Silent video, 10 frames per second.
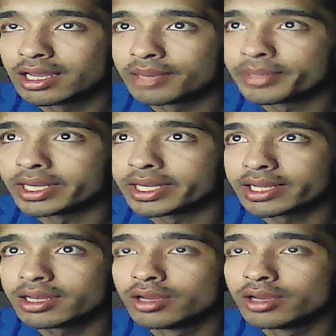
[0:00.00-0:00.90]
Meaning,
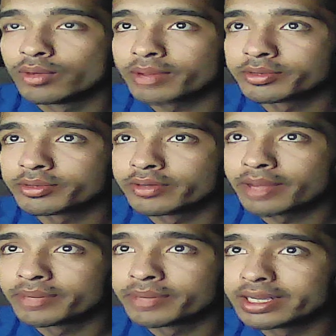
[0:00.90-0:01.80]
we are
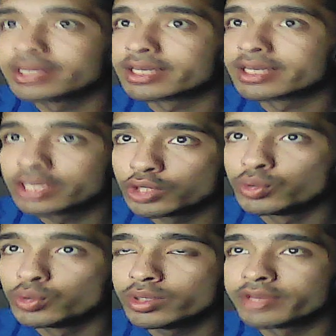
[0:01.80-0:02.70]
building the
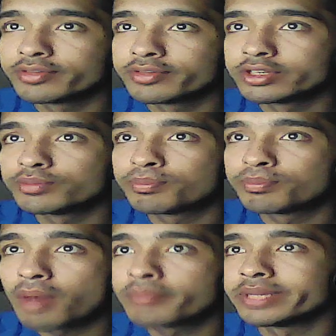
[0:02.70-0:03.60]
queue. If we do
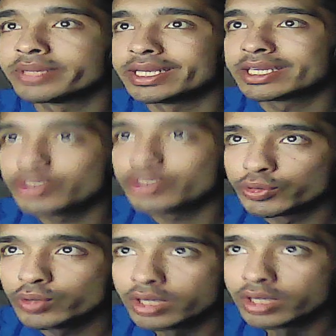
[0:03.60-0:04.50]
pop in queue,
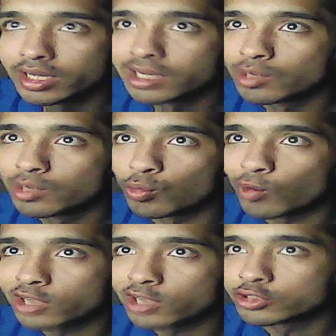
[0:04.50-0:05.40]

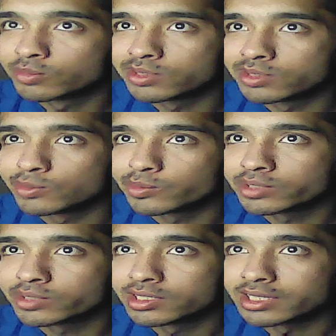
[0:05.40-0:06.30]
1 should be removed.
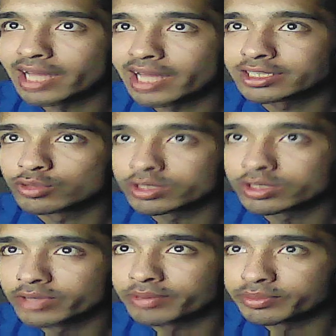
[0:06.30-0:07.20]
That is what we
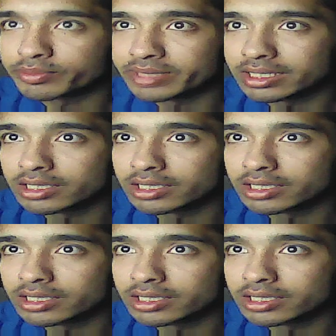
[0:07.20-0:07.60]
have to build.